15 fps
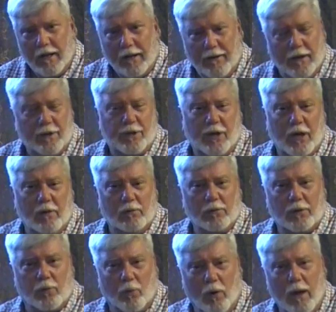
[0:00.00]
that she
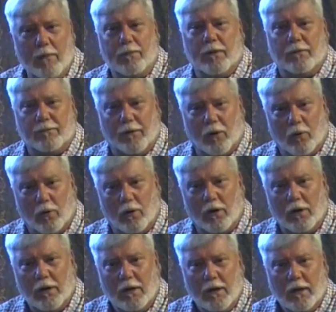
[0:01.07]
was weeping
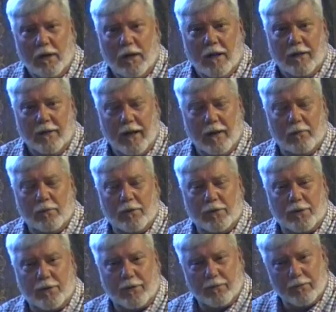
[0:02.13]
for that
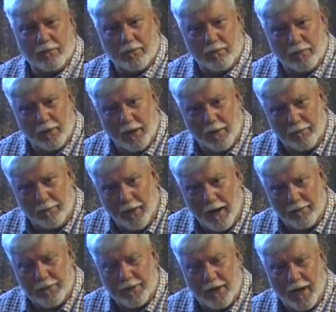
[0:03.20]
was that
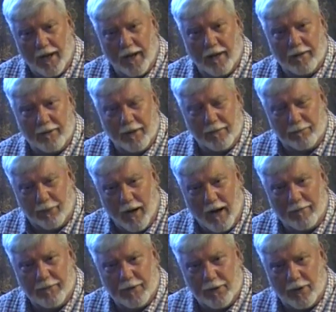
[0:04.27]
prophesied the
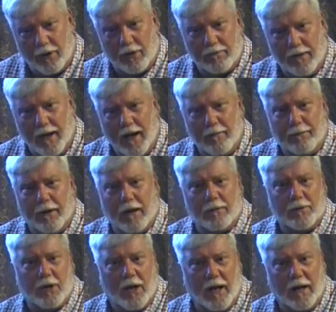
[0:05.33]
prophet Jeremiah
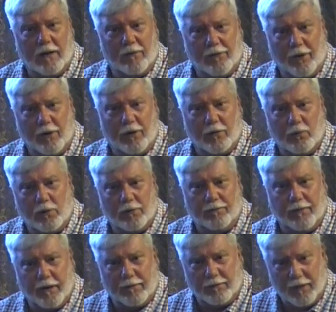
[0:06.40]
prophesied in
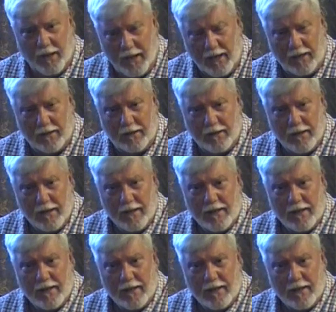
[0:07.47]
3115